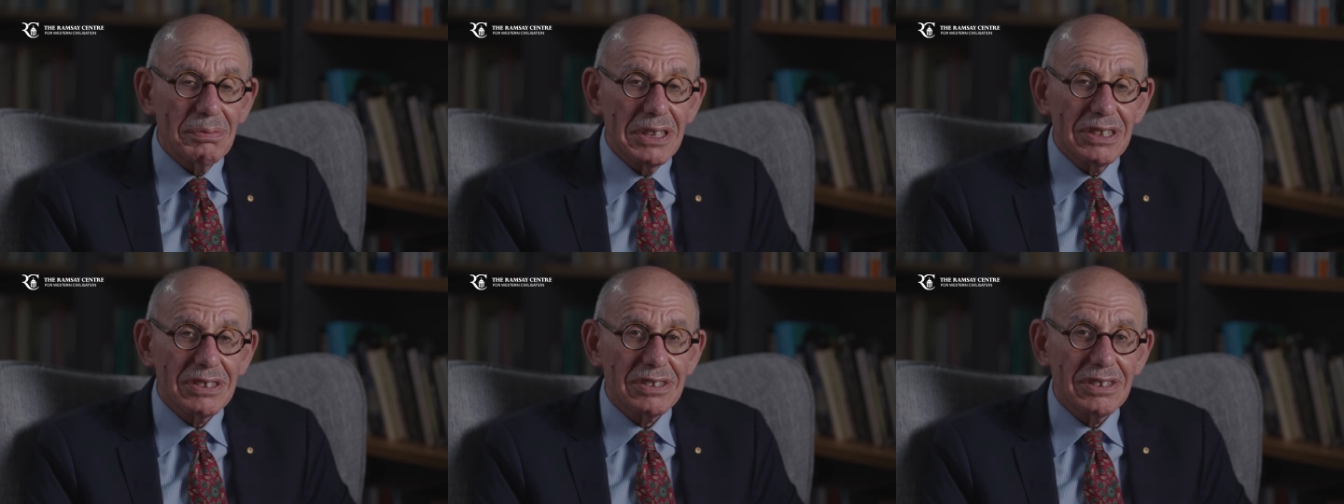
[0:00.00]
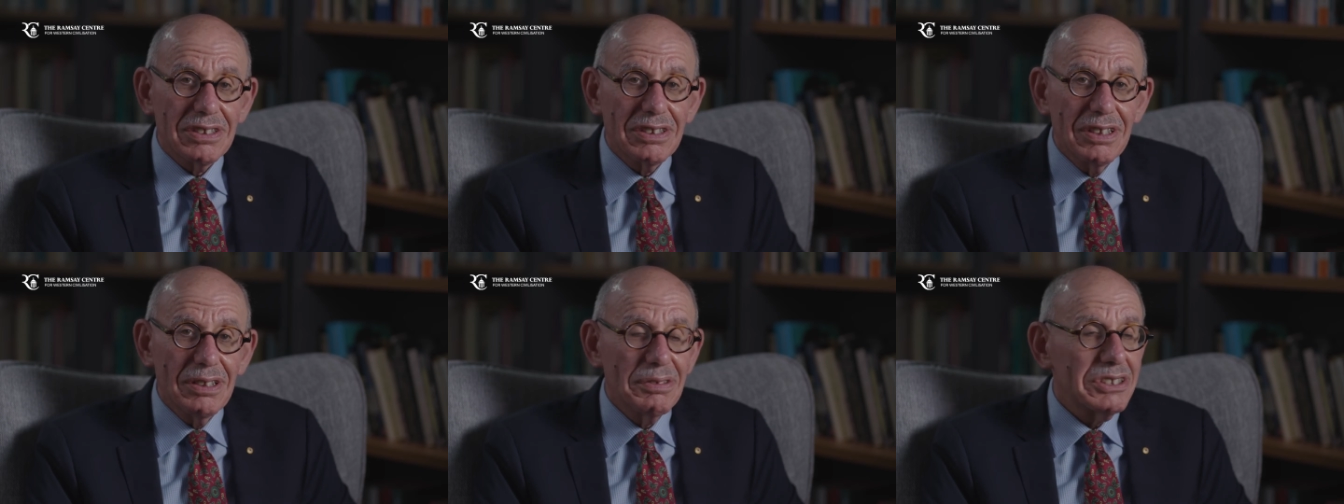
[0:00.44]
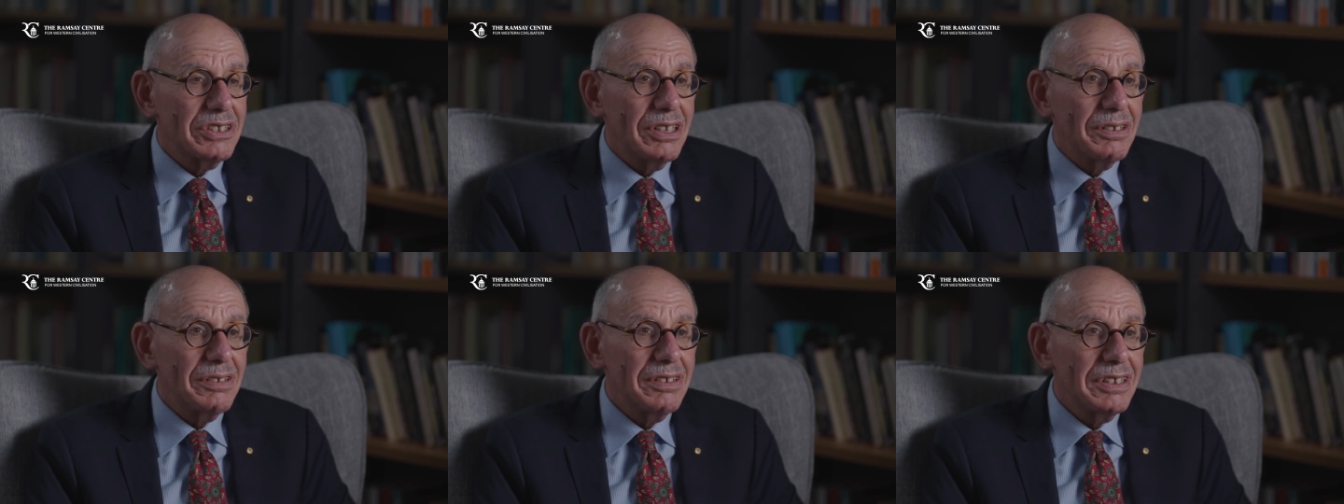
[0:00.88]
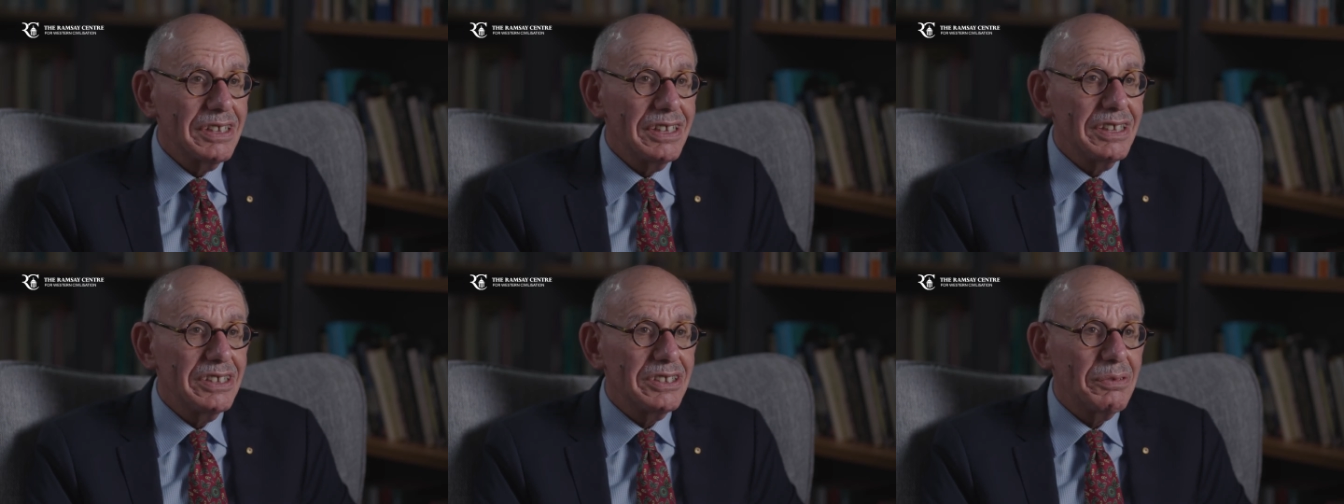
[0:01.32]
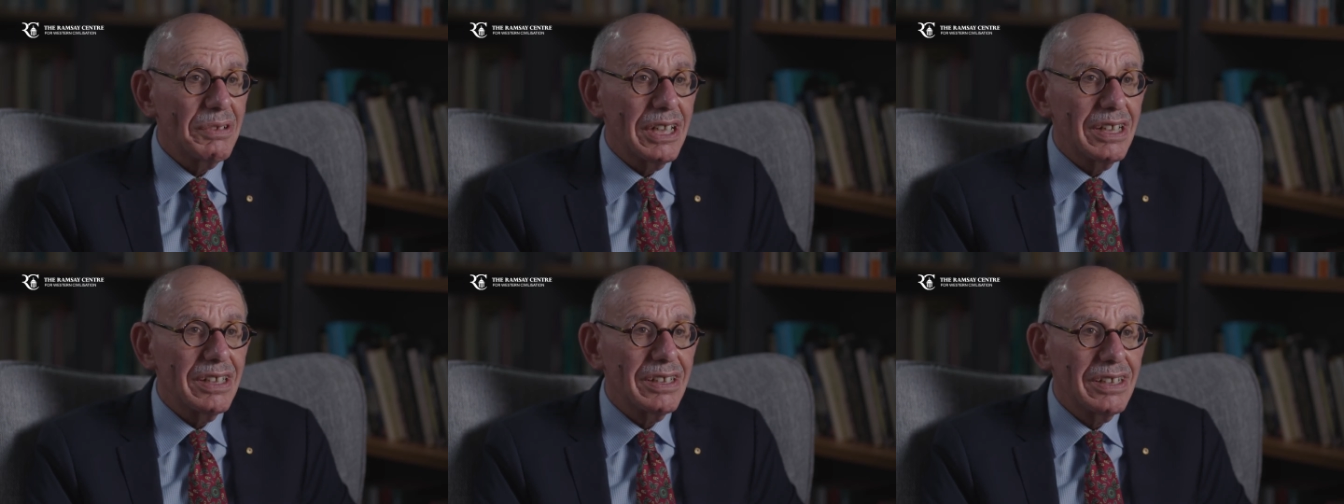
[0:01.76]
because there is no easy
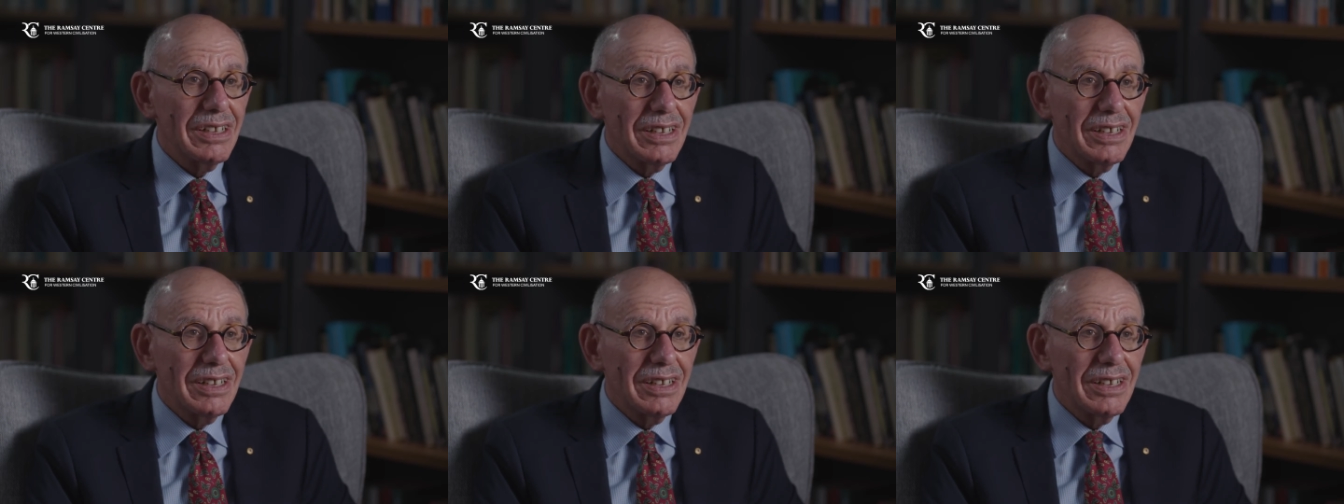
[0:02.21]
way